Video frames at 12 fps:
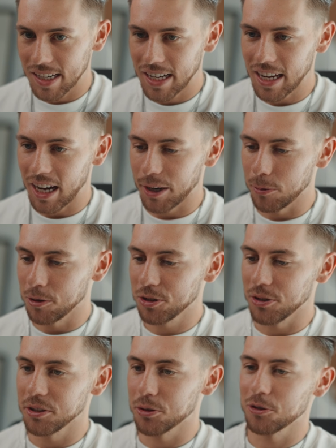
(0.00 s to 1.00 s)
say I want
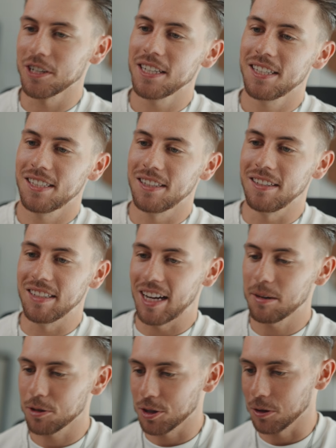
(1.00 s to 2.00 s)
to increase the
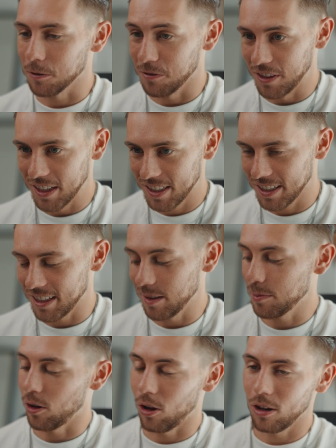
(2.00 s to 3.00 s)
temperature of this
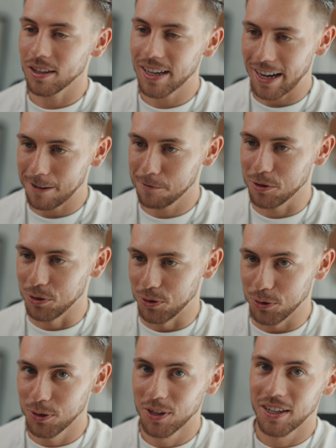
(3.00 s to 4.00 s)
clip. All I have to
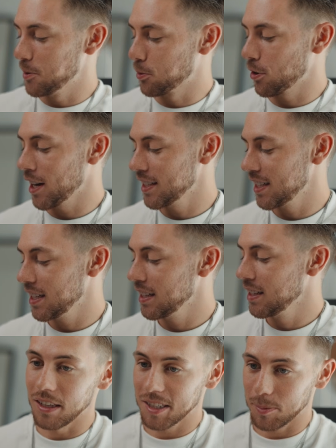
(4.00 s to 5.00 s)
do is
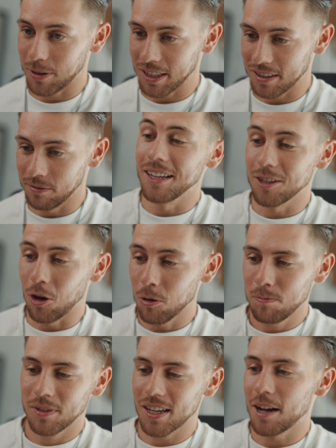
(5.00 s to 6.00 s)
pressing this button. It
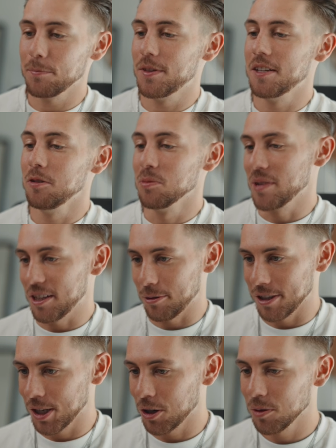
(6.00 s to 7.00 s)
opens up the
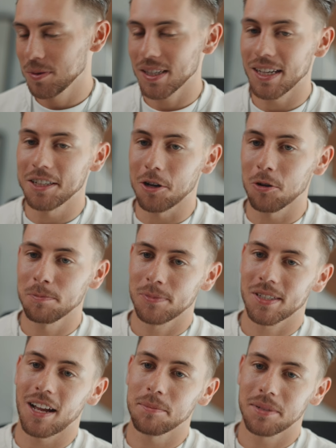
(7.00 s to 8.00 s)
lumetri scopes, it
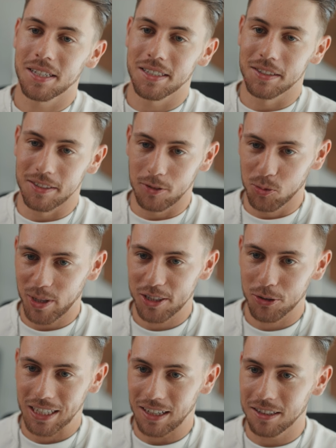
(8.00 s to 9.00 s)
opens up the
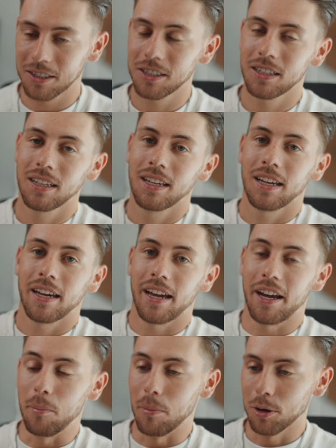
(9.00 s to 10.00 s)
lumetri color,
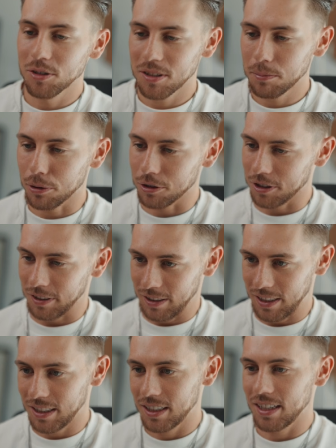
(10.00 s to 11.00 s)
and most
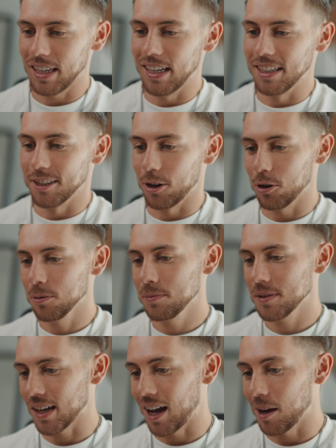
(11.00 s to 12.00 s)
importantly, it
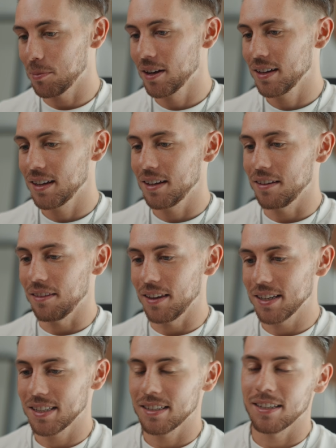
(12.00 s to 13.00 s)
opens up
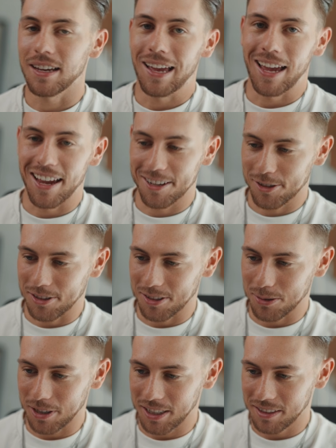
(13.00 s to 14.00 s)
this
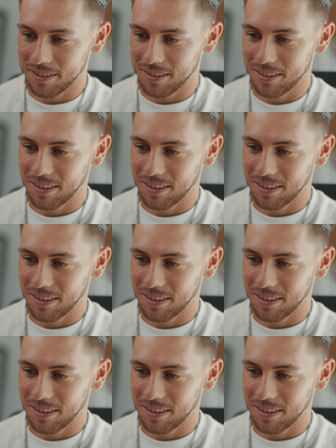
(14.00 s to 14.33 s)
actions ring.